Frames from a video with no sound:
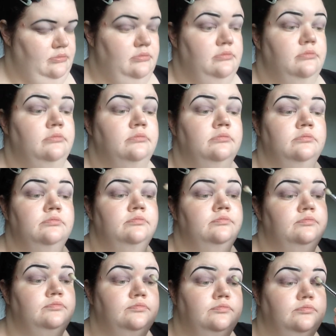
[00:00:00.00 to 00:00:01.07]

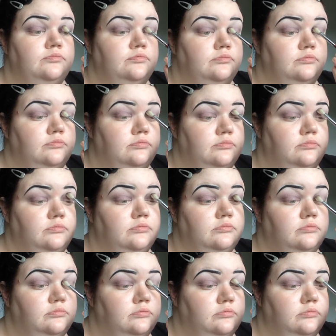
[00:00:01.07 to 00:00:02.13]

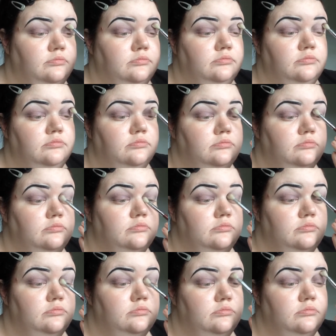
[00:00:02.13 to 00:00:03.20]

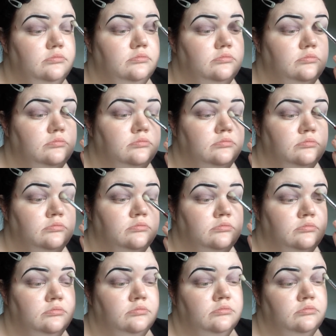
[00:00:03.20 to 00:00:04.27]

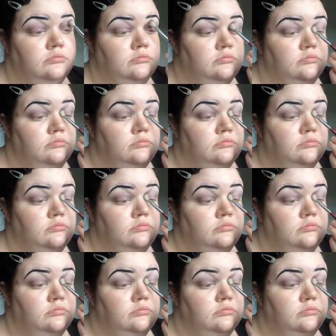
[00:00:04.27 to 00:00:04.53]
Nothing is said.